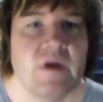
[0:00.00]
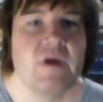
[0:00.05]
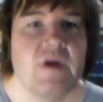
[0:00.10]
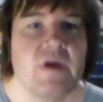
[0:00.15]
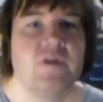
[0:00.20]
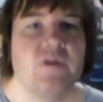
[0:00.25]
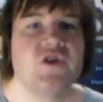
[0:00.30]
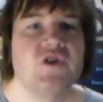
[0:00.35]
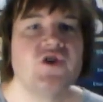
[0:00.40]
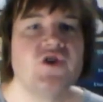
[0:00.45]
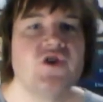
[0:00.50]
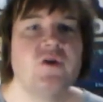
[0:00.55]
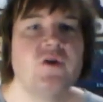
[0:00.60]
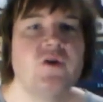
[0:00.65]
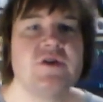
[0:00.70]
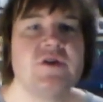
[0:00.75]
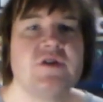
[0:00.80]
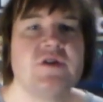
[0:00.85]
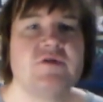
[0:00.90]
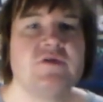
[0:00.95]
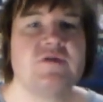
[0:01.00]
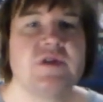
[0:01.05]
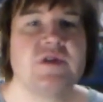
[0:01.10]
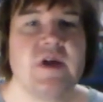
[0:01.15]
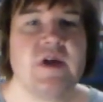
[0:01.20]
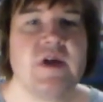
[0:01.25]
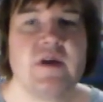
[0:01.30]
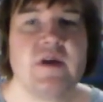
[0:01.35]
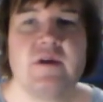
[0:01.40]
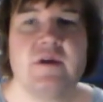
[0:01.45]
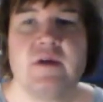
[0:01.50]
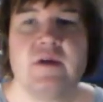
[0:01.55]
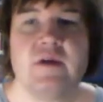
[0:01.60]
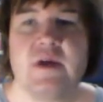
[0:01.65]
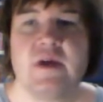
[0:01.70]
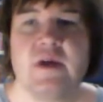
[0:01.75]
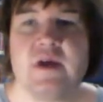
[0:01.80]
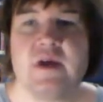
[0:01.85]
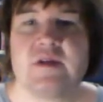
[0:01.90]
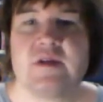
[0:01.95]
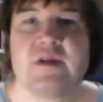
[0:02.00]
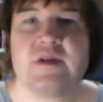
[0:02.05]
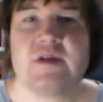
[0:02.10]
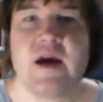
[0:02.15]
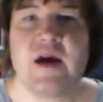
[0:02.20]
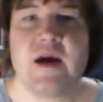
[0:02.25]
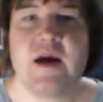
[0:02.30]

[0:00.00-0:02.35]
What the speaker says: This show is interesting. It's